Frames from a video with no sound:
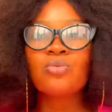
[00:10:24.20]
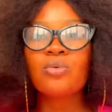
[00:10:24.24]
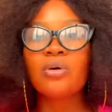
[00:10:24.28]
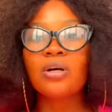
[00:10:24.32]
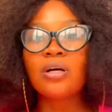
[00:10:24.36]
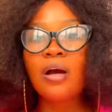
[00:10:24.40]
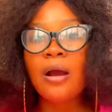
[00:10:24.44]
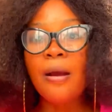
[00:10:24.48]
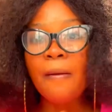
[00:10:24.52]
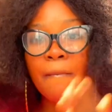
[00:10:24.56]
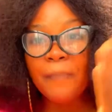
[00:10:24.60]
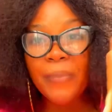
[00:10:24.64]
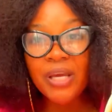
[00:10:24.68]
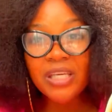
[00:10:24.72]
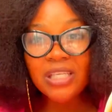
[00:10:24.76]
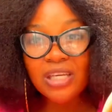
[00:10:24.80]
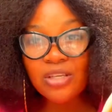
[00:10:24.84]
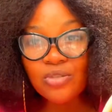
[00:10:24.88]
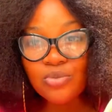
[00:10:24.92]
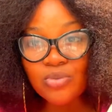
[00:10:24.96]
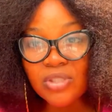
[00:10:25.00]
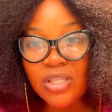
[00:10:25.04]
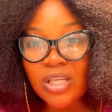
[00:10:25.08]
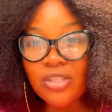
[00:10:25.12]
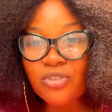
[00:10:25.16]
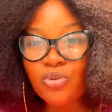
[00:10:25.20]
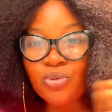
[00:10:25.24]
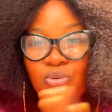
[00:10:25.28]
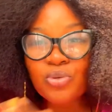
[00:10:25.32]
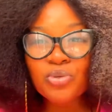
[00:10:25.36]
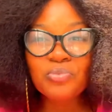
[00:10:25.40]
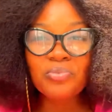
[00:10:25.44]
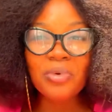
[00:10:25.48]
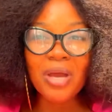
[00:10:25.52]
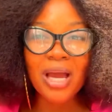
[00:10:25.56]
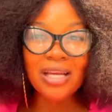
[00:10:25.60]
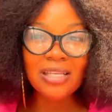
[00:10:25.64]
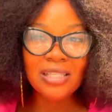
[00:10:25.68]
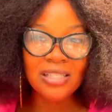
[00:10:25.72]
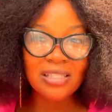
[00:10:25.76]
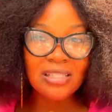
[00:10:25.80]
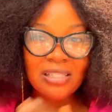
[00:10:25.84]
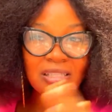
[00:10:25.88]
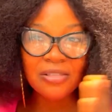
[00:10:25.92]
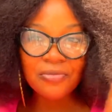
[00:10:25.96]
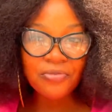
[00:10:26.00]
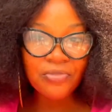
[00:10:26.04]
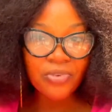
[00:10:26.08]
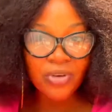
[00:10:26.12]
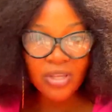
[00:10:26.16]
one, patient with, they'll just be asking
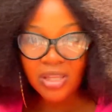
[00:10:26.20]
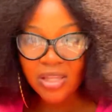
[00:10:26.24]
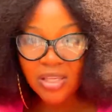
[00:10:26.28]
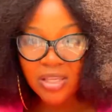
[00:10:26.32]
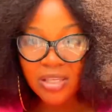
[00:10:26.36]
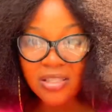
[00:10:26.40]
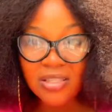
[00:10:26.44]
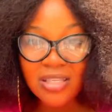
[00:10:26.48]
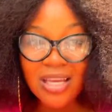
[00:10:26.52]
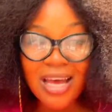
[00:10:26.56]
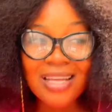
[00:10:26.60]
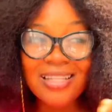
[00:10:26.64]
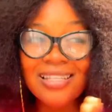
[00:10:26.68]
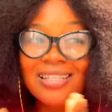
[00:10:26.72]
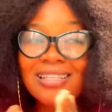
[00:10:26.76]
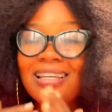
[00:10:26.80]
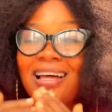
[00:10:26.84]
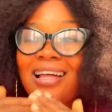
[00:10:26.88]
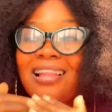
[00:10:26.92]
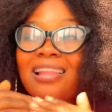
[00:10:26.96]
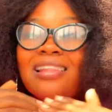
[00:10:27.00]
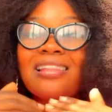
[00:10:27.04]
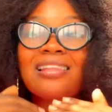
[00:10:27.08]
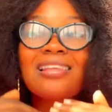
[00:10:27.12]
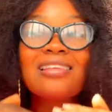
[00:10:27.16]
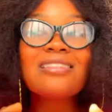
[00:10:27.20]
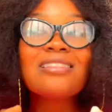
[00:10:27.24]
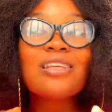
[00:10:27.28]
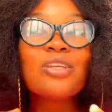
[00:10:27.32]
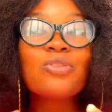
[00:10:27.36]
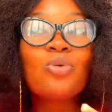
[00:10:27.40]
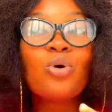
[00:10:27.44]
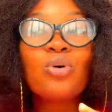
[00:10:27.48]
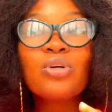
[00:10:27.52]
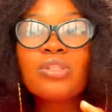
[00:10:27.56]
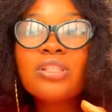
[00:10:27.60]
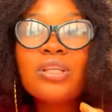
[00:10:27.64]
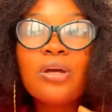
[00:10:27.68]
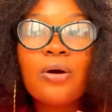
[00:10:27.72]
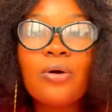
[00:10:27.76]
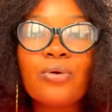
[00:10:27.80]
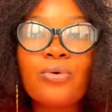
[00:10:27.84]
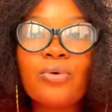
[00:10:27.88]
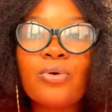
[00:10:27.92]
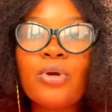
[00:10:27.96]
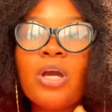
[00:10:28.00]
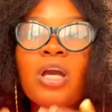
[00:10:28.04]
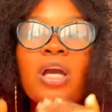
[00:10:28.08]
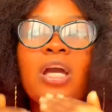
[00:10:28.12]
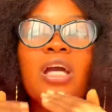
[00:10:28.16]
different things. And these are the things they don't tell
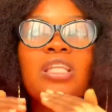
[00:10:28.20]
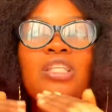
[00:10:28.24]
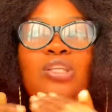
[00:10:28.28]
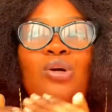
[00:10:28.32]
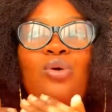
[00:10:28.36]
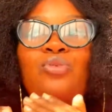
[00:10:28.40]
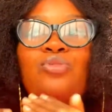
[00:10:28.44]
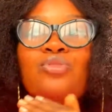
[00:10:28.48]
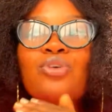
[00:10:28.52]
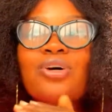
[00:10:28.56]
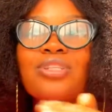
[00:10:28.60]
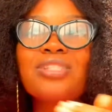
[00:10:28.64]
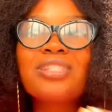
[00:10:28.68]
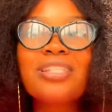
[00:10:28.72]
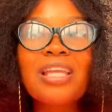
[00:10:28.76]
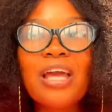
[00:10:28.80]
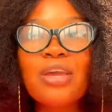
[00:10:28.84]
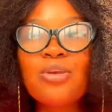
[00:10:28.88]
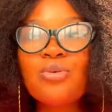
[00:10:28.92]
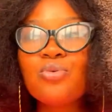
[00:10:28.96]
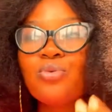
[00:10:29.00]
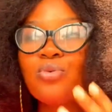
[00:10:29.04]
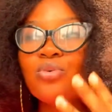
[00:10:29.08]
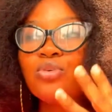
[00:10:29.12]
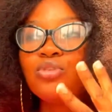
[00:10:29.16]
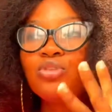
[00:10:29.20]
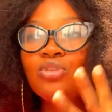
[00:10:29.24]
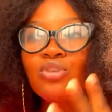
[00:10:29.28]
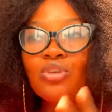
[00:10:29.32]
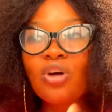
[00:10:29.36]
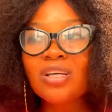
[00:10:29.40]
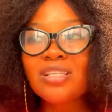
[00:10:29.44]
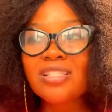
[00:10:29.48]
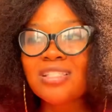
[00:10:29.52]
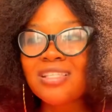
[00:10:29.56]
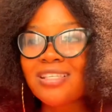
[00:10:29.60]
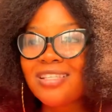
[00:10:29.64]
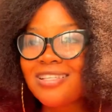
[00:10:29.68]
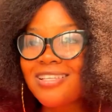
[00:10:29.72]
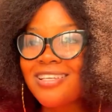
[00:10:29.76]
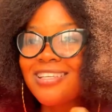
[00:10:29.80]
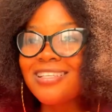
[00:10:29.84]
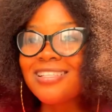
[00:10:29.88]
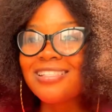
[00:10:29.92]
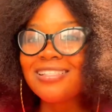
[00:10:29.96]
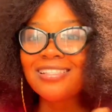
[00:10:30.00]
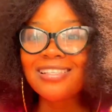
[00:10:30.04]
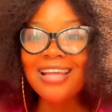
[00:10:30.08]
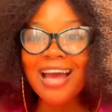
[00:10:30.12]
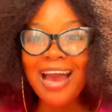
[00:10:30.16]
you. They will just tell you nursing
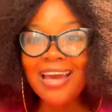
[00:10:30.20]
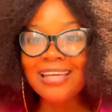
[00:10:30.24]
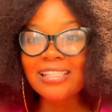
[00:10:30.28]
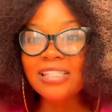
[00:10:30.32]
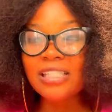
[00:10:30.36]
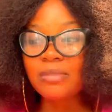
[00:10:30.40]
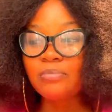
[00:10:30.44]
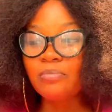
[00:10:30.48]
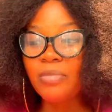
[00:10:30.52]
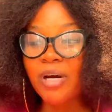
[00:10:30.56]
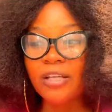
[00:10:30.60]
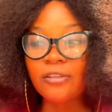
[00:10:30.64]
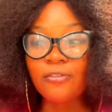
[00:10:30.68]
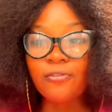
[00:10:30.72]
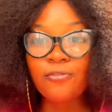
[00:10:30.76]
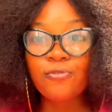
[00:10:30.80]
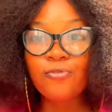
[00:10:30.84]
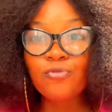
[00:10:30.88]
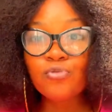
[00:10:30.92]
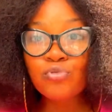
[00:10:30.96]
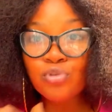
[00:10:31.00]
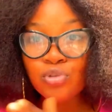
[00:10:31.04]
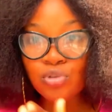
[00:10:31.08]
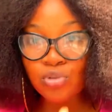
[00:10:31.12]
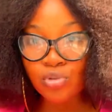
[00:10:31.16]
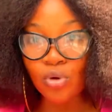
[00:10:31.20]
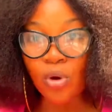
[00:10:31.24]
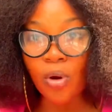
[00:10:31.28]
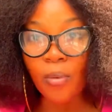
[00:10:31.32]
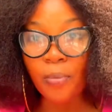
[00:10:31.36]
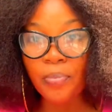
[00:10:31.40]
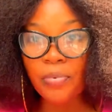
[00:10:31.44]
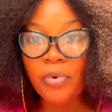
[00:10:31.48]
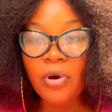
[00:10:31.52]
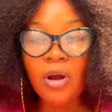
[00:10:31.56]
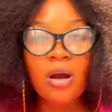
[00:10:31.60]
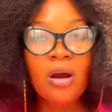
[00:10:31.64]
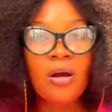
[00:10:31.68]
is in high demand, full stop.